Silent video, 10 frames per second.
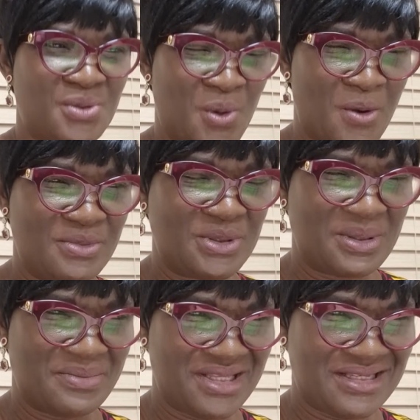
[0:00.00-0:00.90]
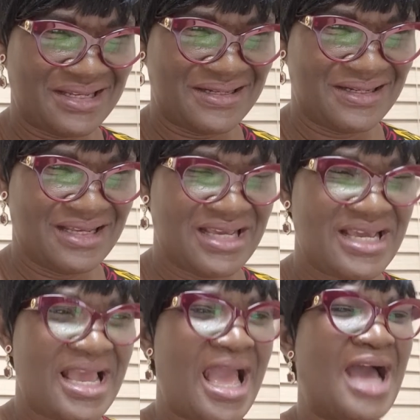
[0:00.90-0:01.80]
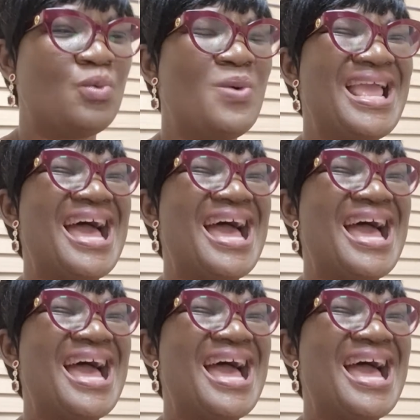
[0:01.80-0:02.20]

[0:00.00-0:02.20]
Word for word: to come to the meeting. And we